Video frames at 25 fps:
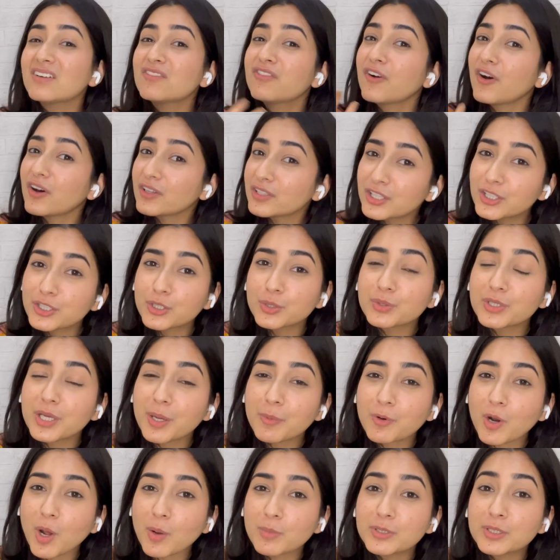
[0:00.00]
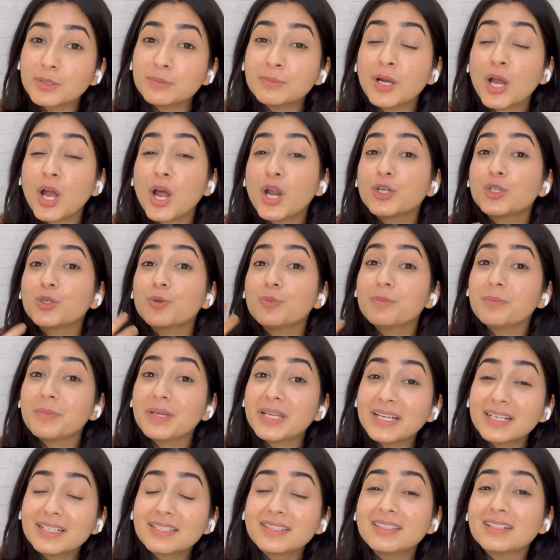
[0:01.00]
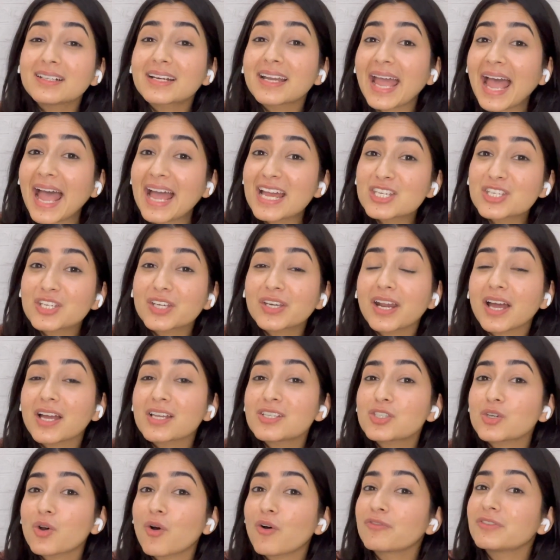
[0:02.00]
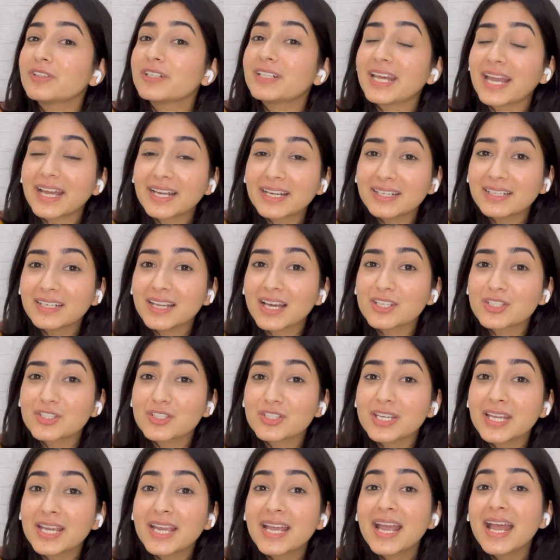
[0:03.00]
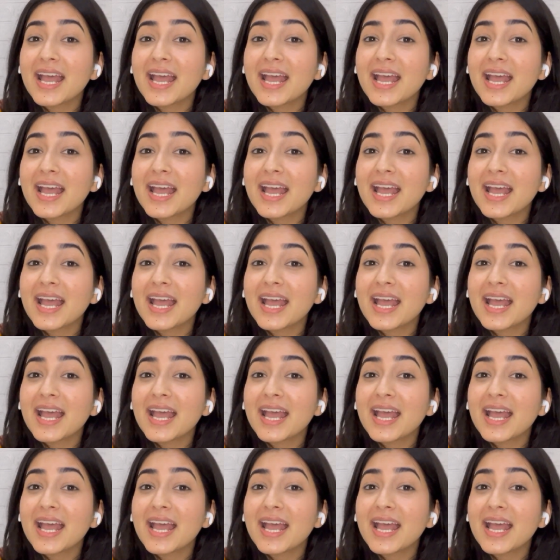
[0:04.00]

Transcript: further to their problem, to meet the cash crunch of the tech industry,